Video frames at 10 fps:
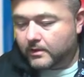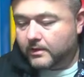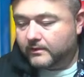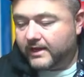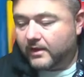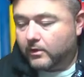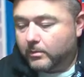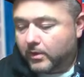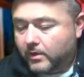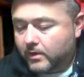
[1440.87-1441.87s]
Tyler
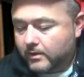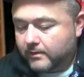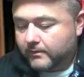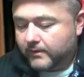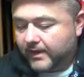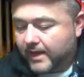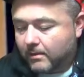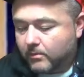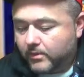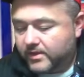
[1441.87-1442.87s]
Booker for the
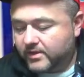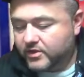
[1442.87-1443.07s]
Cowboys.